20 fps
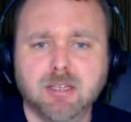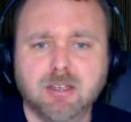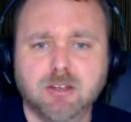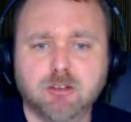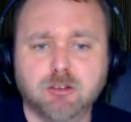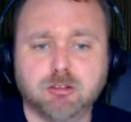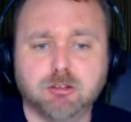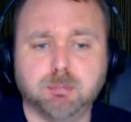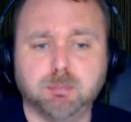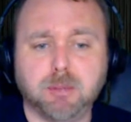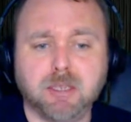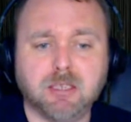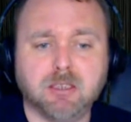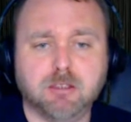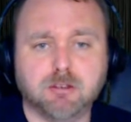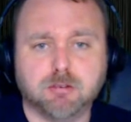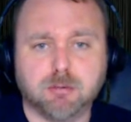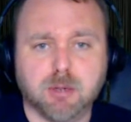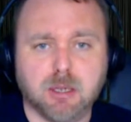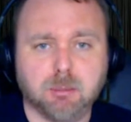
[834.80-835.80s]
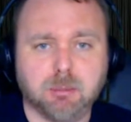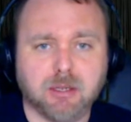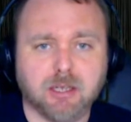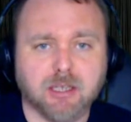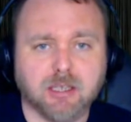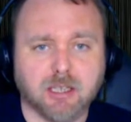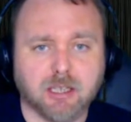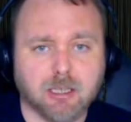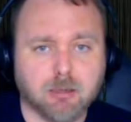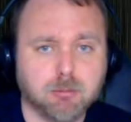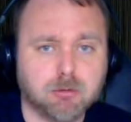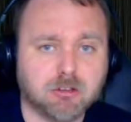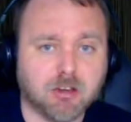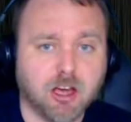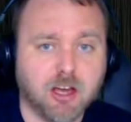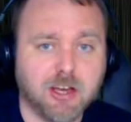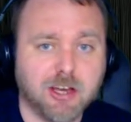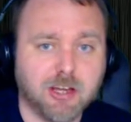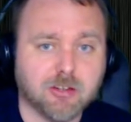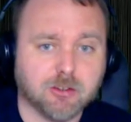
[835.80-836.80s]
Speaking of free-to-play games,
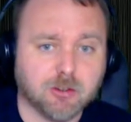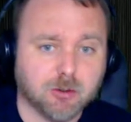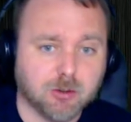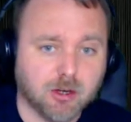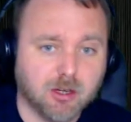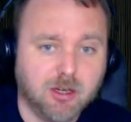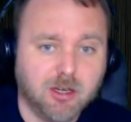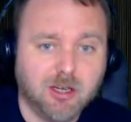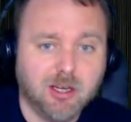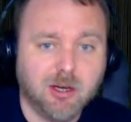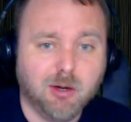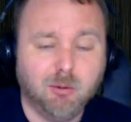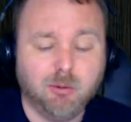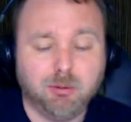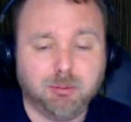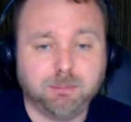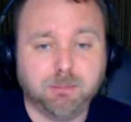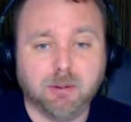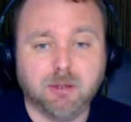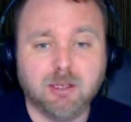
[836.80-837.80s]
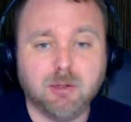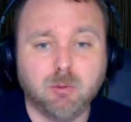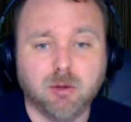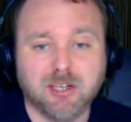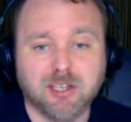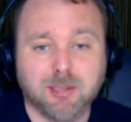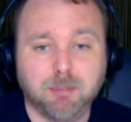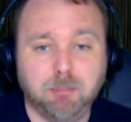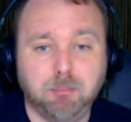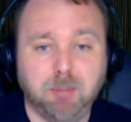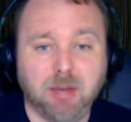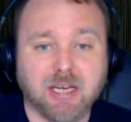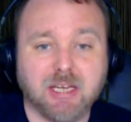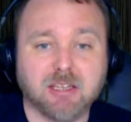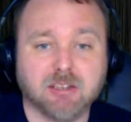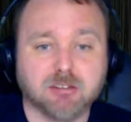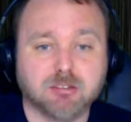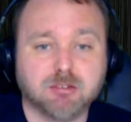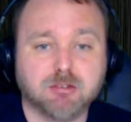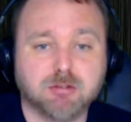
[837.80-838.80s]
probably one of the
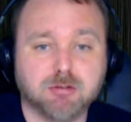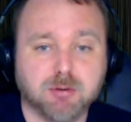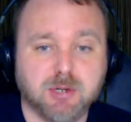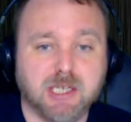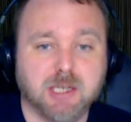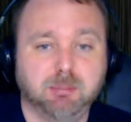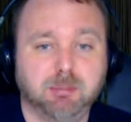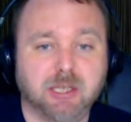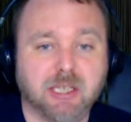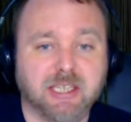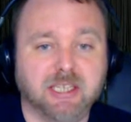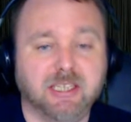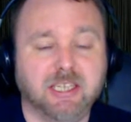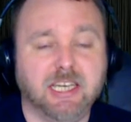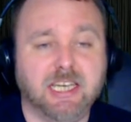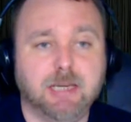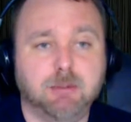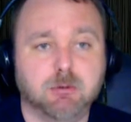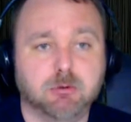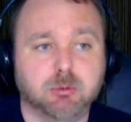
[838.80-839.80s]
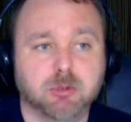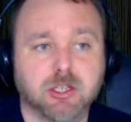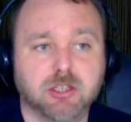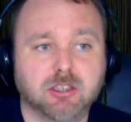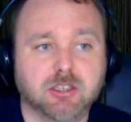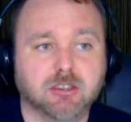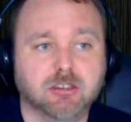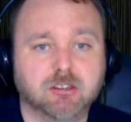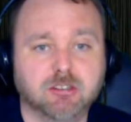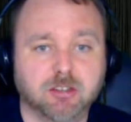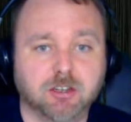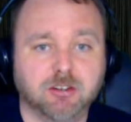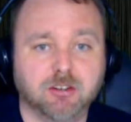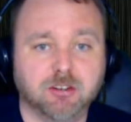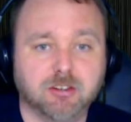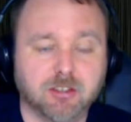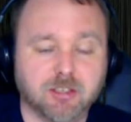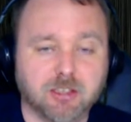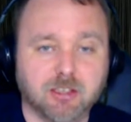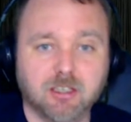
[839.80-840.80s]
biggest free-to-play games when you consider
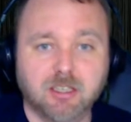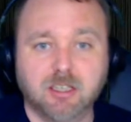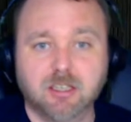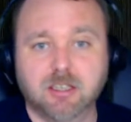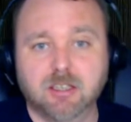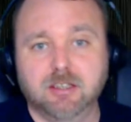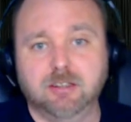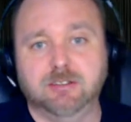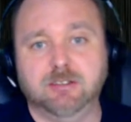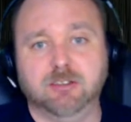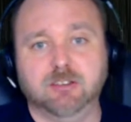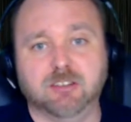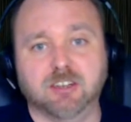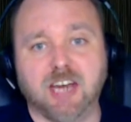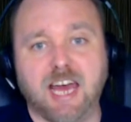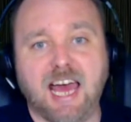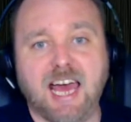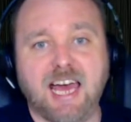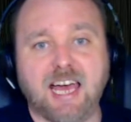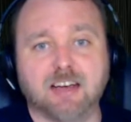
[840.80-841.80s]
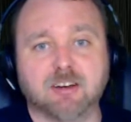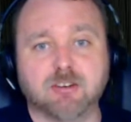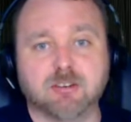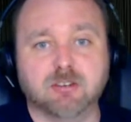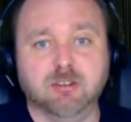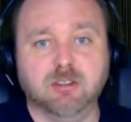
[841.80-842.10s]
that there's an actual